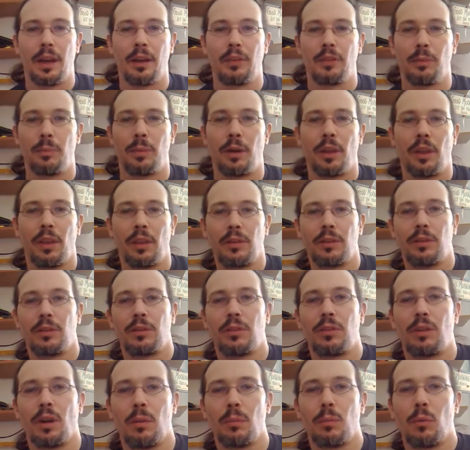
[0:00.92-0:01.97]
Hey everybody, this
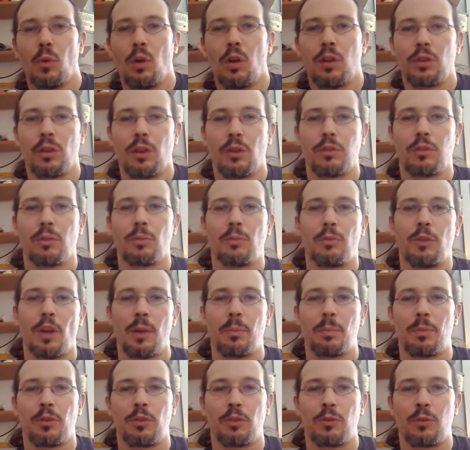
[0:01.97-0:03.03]
is dumwaldo from
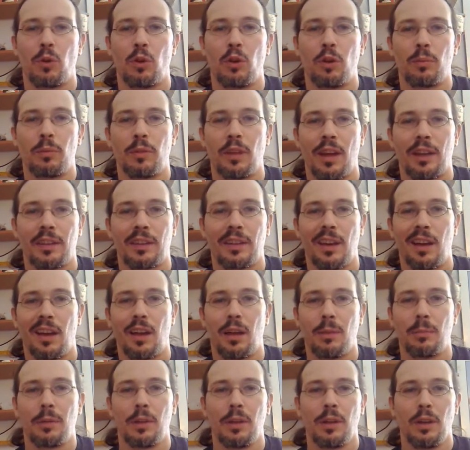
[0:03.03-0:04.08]

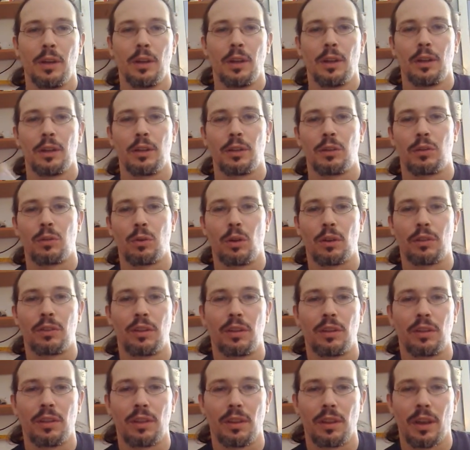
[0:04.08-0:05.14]
vaporsforum.com. I'm going to talk
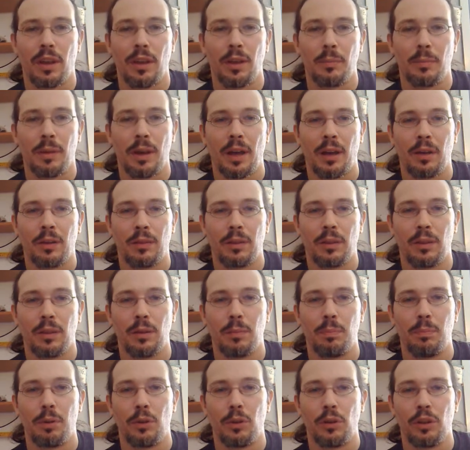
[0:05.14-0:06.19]
to you today about
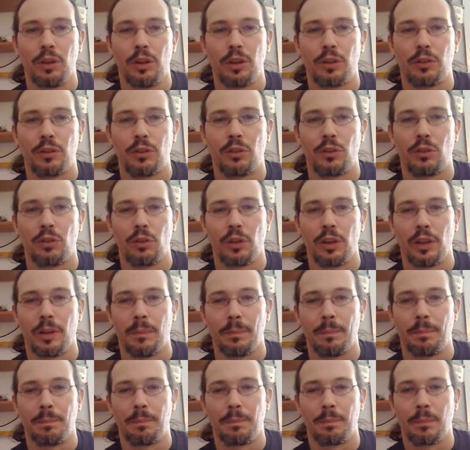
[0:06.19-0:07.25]
the Bulli
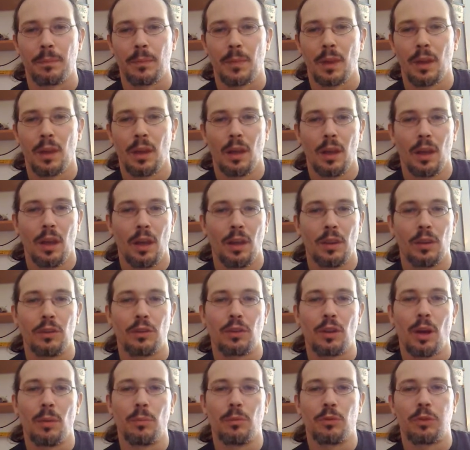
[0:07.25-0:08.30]
Extreme.
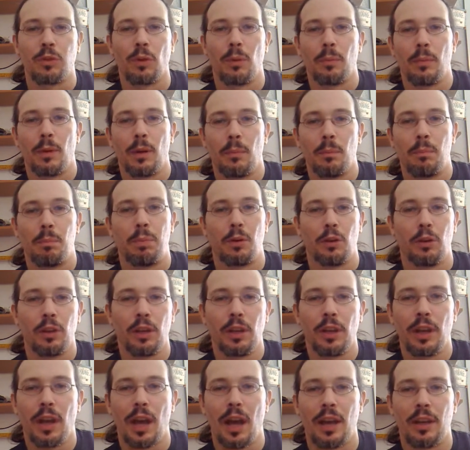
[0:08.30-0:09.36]
This comes from
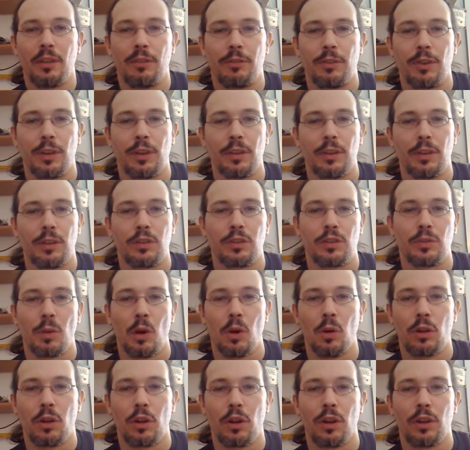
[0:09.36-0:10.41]

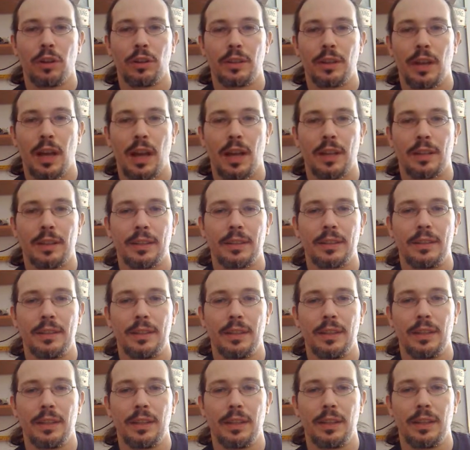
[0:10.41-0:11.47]

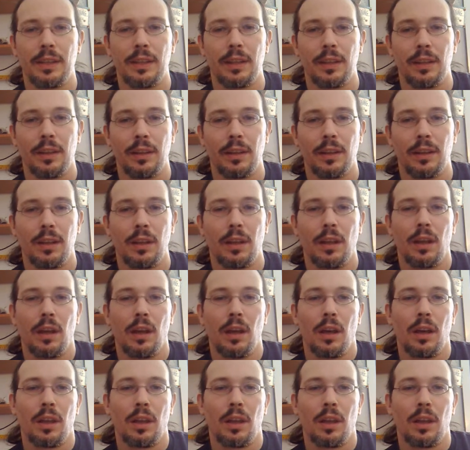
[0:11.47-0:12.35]
bulli-smoker.de.